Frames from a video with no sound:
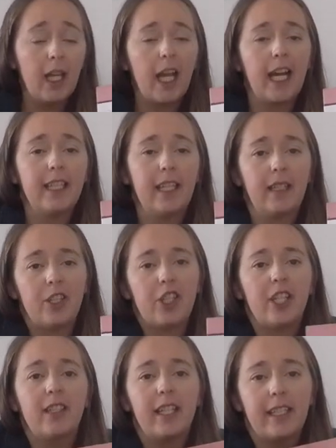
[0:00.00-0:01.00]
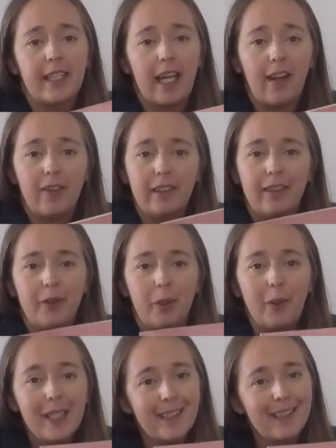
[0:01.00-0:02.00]
and then she likes to have a little
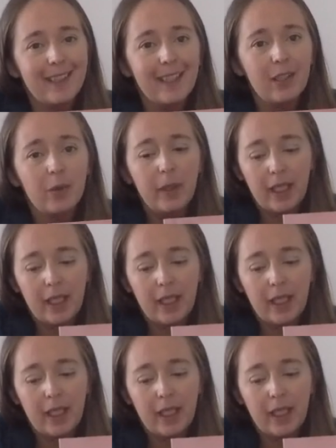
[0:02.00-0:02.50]
quiz at the end of the